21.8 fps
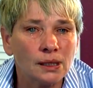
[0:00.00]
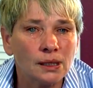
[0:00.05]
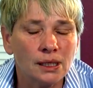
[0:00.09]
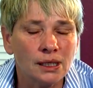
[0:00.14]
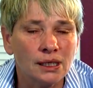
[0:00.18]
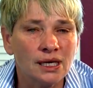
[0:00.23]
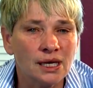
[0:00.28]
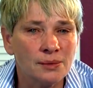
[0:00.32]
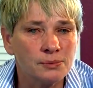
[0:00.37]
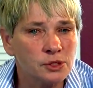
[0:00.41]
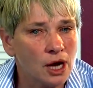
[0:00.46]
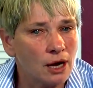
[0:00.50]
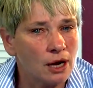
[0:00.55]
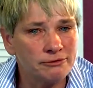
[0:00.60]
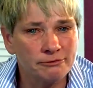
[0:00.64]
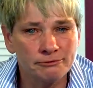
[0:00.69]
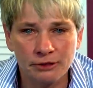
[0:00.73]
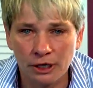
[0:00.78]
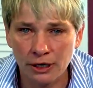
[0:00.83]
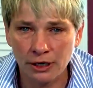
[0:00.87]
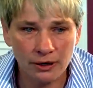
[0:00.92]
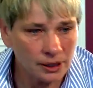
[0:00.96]
he comes off
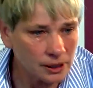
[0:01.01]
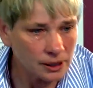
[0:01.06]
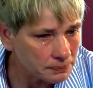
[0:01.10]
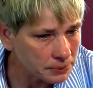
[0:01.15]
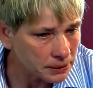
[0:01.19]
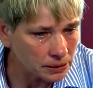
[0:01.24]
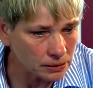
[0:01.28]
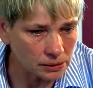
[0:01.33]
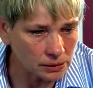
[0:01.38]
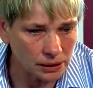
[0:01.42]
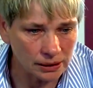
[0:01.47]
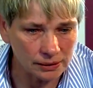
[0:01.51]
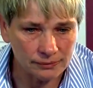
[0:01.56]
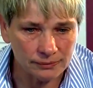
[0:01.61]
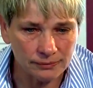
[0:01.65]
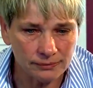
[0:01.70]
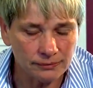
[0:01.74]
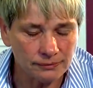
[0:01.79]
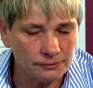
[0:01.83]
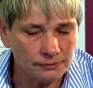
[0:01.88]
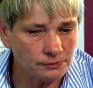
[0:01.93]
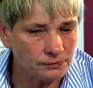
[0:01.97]
very appealing,
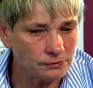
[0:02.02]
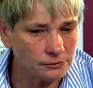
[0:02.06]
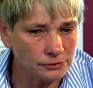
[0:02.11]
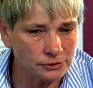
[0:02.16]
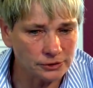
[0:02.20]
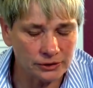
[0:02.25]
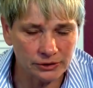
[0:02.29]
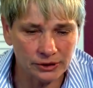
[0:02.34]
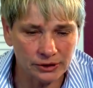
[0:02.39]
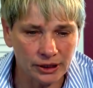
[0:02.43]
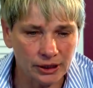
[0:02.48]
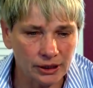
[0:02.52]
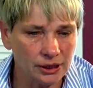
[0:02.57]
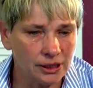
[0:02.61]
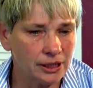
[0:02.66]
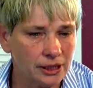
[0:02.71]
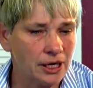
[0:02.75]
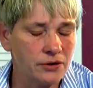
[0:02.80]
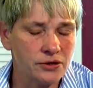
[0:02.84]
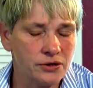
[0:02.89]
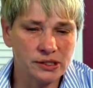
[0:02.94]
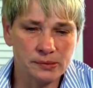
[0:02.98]
very
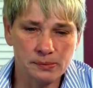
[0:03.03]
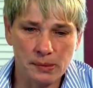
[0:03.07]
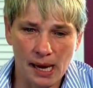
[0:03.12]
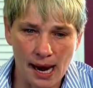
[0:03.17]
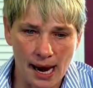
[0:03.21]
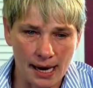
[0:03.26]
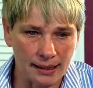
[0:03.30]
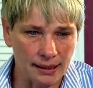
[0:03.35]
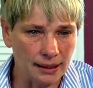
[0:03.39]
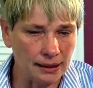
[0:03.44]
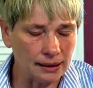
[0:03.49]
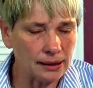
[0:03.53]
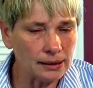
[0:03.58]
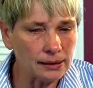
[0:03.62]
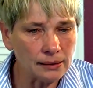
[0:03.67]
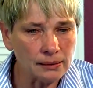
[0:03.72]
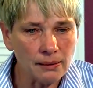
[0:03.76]
charismatic,